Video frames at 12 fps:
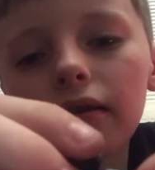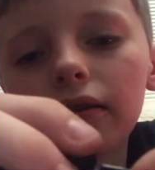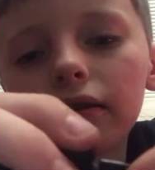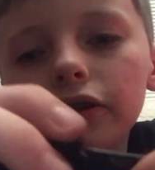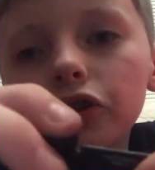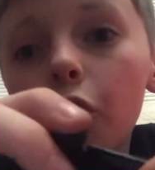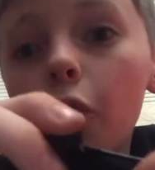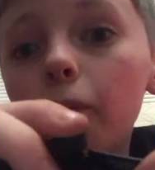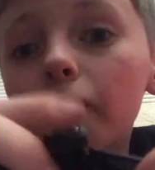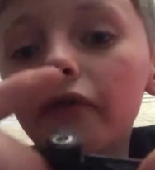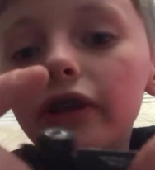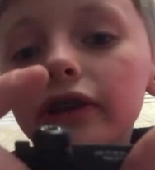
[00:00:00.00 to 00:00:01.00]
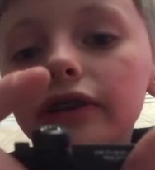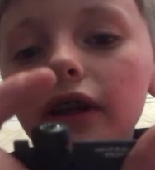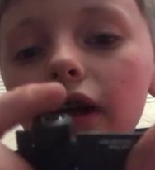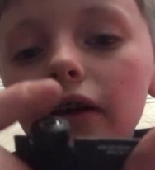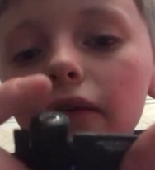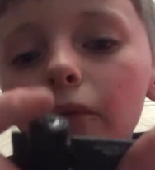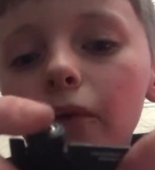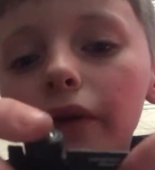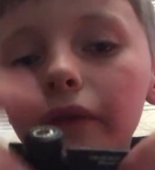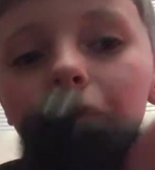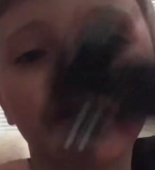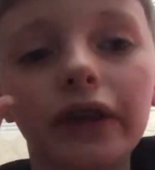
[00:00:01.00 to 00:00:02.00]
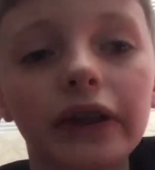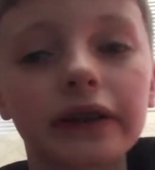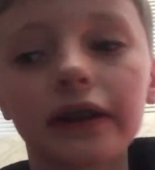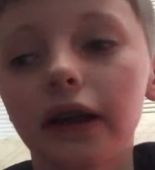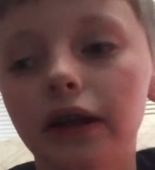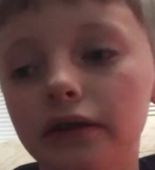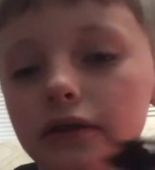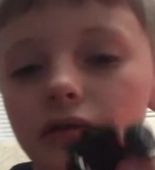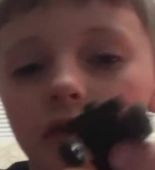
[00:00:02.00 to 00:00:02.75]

Let's hope this one fits, guys.